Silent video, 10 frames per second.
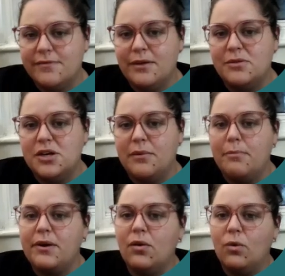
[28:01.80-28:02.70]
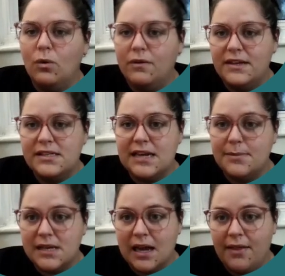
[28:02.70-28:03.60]
rooms. We bring all of these steps
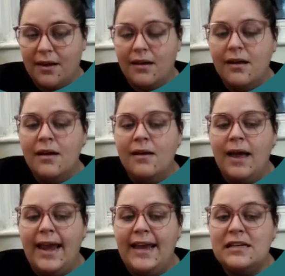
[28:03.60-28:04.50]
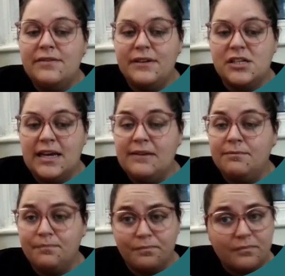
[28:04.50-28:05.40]
together individually
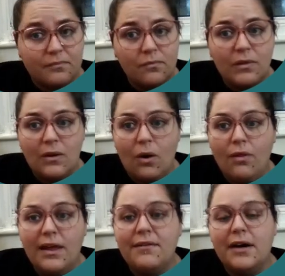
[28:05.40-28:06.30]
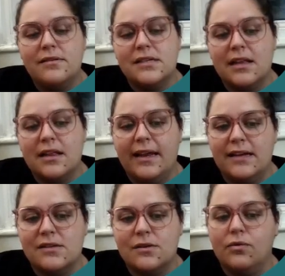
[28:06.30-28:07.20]
on their own so that they can
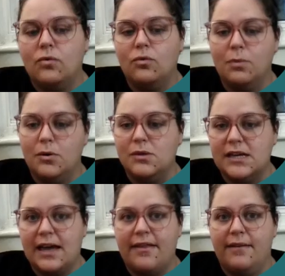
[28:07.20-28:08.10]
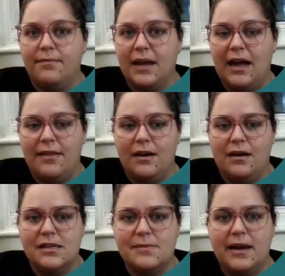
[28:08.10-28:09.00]
sort of all pull together at the
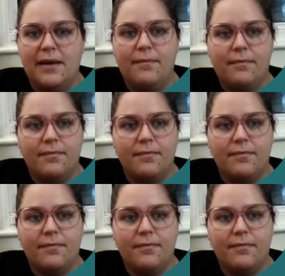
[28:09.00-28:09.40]
last minute.